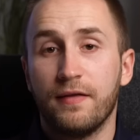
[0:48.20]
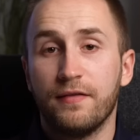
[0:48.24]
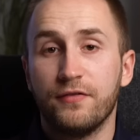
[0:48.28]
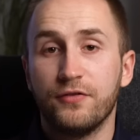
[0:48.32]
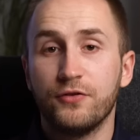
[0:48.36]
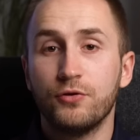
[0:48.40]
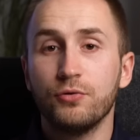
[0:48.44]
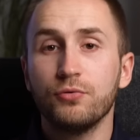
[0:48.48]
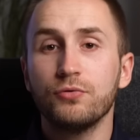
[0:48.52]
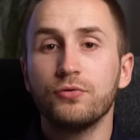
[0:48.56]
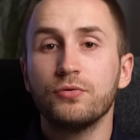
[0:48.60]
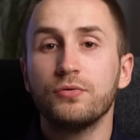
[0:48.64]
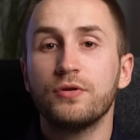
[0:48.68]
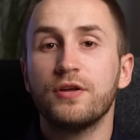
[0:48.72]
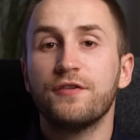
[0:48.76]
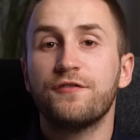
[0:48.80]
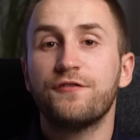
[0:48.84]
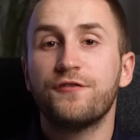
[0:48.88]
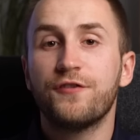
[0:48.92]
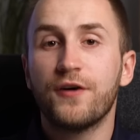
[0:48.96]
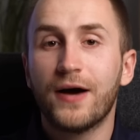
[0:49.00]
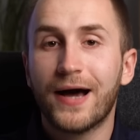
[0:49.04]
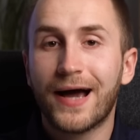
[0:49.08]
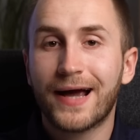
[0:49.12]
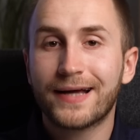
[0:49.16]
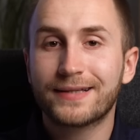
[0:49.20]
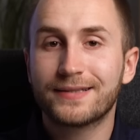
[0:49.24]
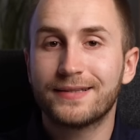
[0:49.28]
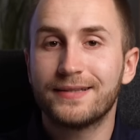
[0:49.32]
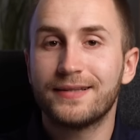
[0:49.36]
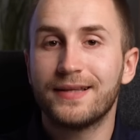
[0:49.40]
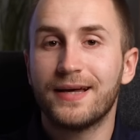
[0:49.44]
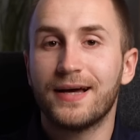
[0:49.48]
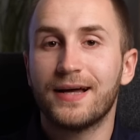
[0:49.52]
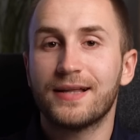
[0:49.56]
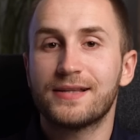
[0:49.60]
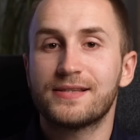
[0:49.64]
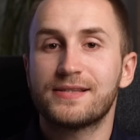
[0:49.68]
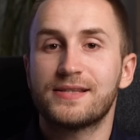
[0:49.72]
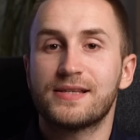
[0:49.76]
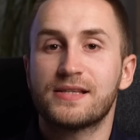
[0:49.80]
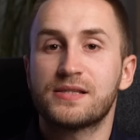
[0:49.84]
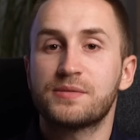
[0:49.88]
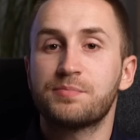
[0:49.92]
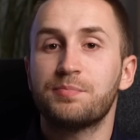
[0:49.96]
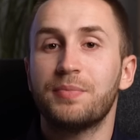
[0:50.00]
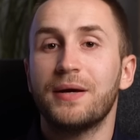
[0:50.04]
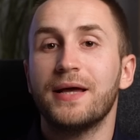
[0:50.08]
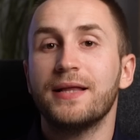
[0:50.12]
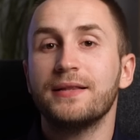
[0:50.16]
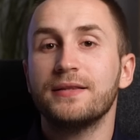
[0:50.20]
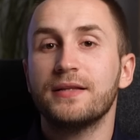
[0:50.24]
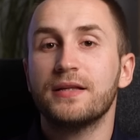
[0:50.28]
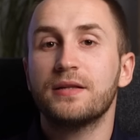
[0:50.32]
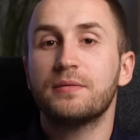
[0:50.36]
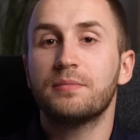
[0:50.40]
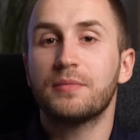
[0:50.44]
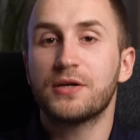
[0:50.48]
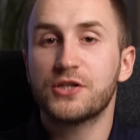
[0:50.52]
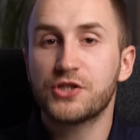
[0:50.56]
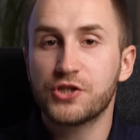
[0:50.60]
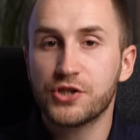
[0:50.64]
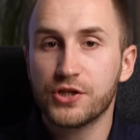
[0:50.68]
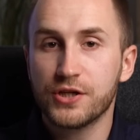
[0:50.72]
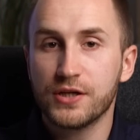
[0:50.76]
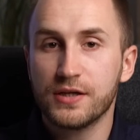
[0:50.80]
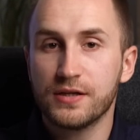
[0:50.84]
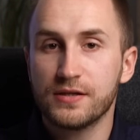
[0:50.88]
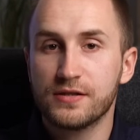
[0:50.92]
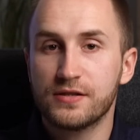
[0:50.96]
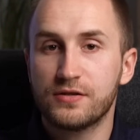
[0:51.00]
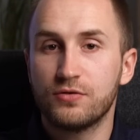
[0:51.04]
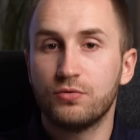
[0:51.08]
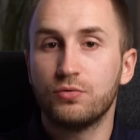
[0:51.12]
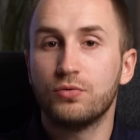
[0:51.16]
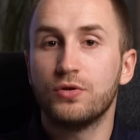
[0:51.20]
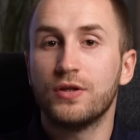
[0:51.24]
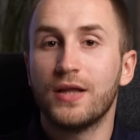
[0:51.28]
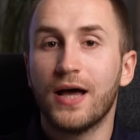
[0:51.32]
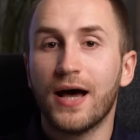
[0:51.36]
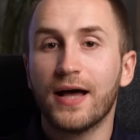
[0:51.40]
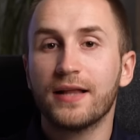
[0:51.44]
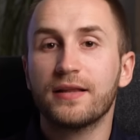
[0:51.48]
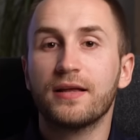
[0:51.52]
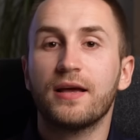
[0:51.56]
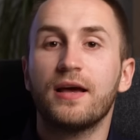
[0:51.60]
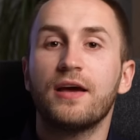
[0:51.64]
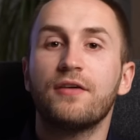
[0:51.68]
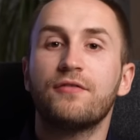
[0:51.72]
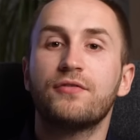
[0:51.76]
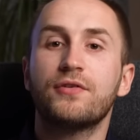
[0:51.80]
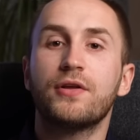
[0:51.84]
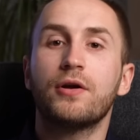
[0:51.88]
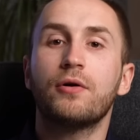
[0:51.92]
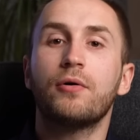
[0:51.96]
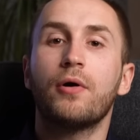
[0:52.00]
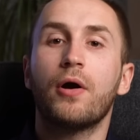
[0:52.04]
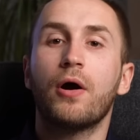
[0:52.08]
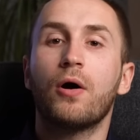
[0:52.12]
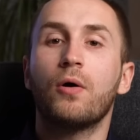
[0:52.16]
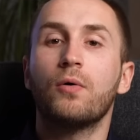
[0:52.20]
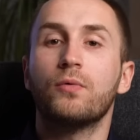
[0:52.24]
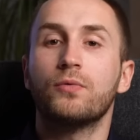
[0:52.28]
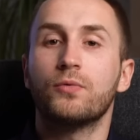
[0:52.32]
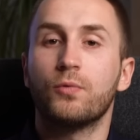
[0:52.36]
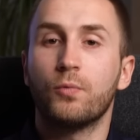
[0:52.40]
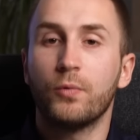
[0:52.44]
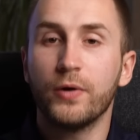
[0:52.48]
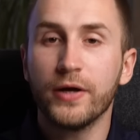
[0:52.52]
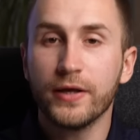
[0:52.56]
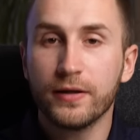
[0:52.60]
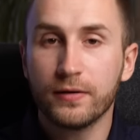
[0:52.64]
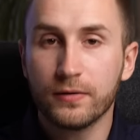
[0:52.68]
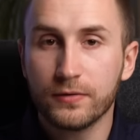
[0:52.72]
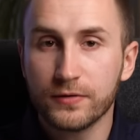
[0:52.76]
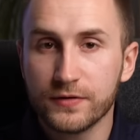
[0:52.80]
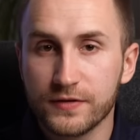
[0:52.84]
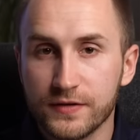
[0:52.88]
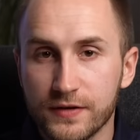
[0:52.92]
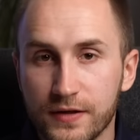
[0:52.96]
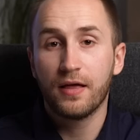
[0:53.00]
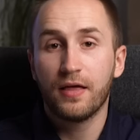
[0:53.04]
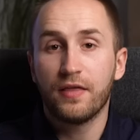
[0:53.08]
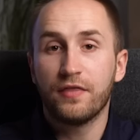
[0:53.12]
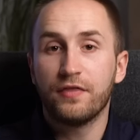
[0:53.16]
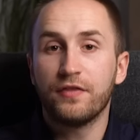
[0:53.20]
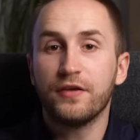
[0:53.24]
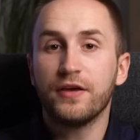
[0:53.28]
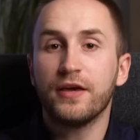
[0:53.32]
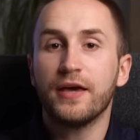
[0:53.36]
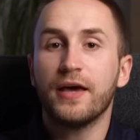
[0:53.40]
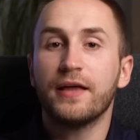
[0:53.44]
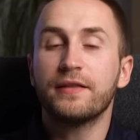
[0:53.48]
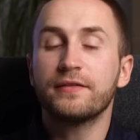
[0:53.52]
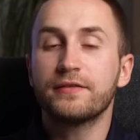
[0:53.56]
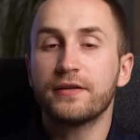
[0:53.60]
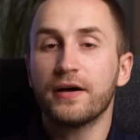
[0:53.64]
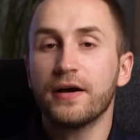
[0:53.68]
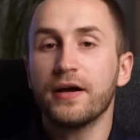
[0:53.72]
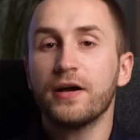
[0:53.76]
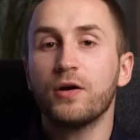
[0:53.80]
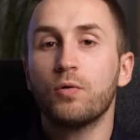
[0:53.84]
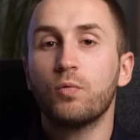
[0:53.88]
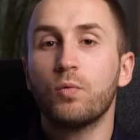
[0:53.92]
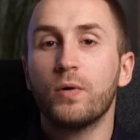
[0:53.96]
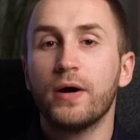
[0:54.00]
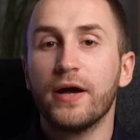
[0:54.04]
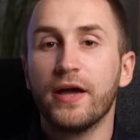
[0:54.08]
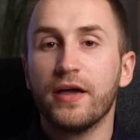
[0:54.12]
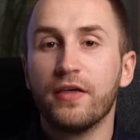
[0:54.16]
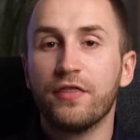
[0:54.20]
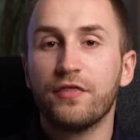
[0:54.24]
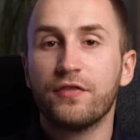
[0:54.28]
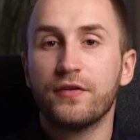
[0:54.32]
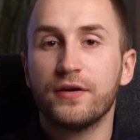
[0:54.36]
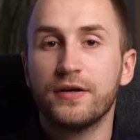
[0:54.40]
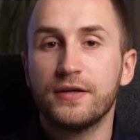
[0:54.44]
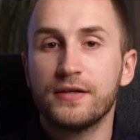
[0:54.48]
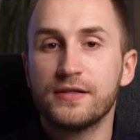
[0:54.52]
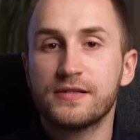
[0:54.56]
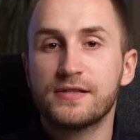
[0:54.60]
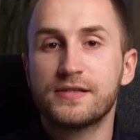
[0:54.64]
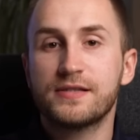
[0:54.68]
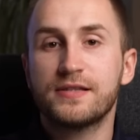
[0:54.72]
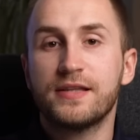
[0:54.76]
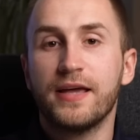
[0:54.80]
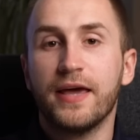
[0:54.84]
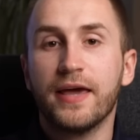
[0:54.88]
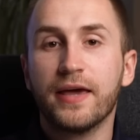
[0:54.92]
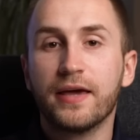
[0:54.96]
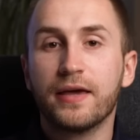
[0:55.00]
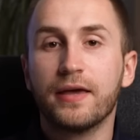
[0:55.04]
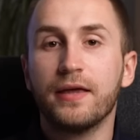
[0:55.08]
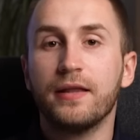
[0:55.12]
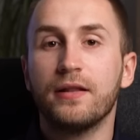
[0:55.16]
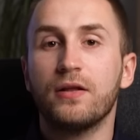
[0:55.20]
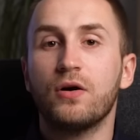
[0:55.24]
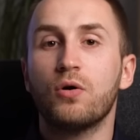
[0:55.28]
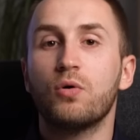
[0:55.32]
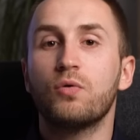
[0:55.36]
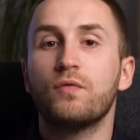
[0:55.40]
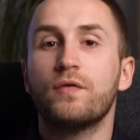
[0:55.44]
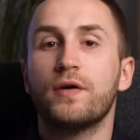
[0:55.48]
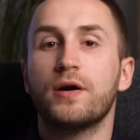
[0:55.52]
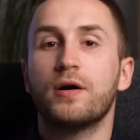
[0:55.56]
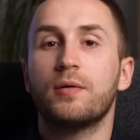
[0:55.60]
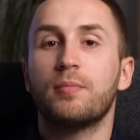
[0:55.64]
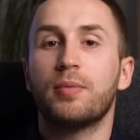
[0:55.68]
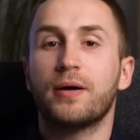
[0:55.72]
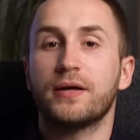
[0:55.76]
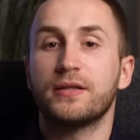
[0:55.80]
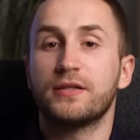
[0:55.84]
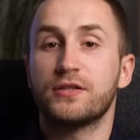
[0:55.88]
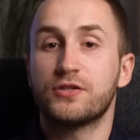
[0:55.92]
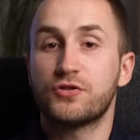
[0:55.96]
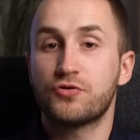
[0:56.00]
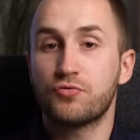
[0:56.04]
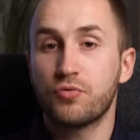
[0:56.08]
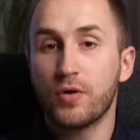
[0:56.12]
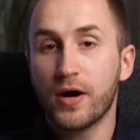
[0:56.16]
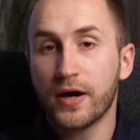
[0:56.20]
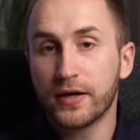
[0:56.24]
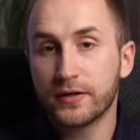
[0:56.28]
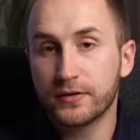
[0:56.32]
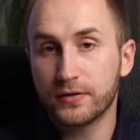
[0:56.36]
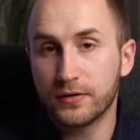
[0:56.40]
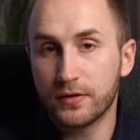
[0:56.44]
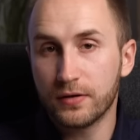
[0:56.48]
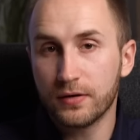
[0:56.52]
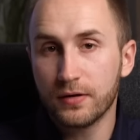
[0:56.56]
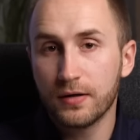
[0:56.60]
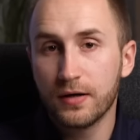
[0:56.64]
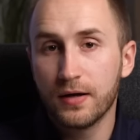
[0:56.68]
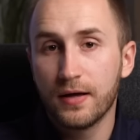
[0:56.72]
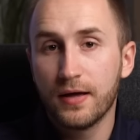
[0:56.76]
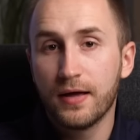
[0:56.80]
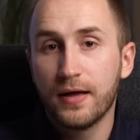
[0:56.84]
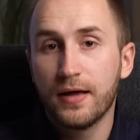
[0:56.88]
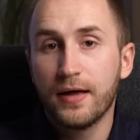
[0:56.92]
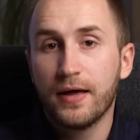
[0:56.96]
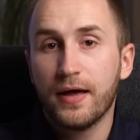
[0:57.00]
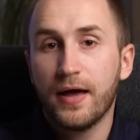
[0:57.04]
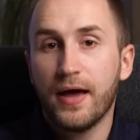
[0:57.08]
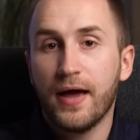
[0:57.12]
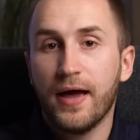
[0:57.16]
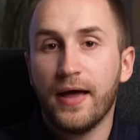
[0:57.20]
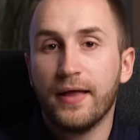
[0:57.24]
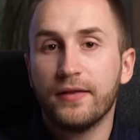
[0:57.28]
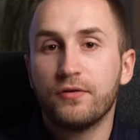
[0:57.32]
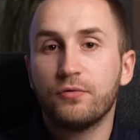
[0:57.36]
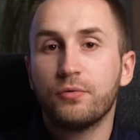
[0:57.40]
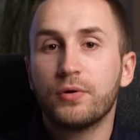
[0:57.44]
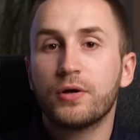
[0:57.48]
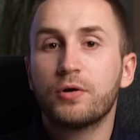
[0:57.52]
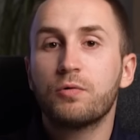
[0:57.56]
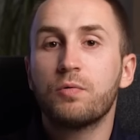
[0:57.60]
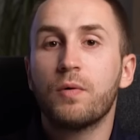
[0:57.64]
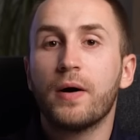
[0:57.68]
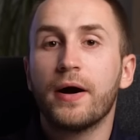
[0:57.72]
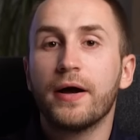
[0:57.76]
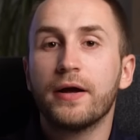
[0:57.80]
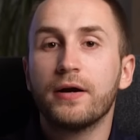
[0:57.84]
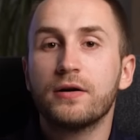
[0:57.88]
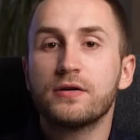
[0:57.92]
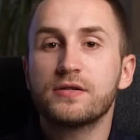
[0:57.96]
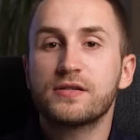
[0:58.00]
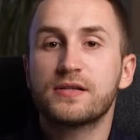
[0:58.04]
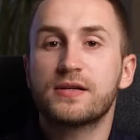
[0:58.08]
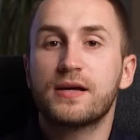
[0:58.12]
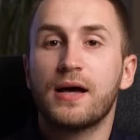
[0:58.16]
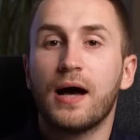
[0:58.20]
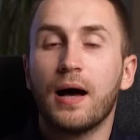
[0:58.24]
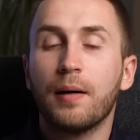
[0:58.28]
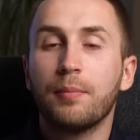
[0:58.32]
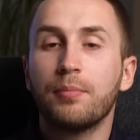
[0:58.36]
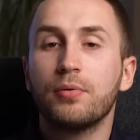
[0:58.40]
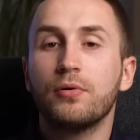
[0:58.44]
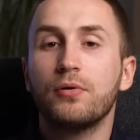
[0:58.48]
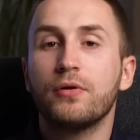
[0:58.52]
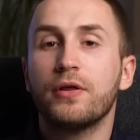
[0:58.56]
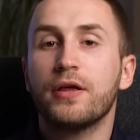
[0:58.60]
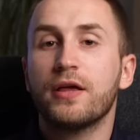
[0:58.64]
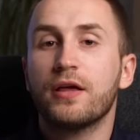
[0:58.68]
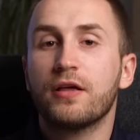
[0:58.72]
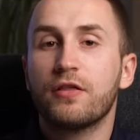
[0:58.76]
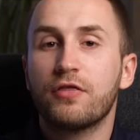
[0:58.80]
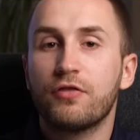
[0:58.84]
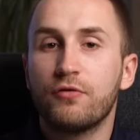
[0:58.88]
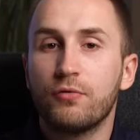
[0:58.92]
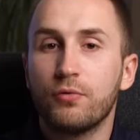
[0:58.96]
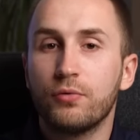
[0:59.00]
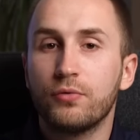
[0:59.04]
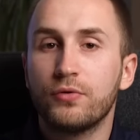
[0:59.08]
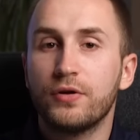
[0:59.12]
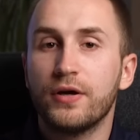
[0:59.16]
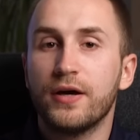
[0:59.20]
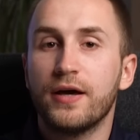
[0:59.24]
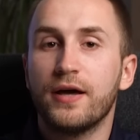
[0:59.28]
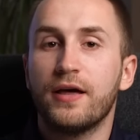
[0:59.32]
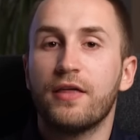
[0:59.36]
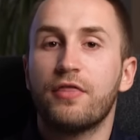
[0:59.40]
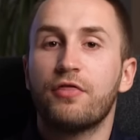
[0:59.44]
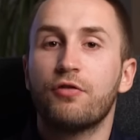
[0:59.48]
Due to the fact that suspended machines do not have their own wheels, the entire weight is taken over by the tractor and requires coupling through the